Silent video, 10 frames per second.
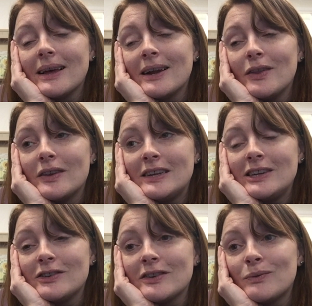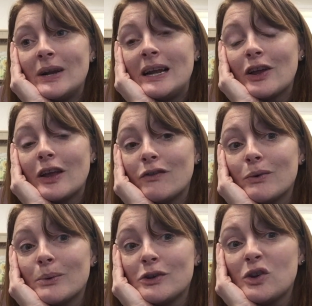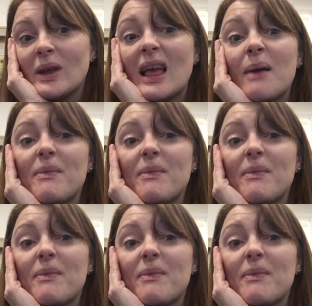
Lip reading: I know that teachers are really looking forward to doing it.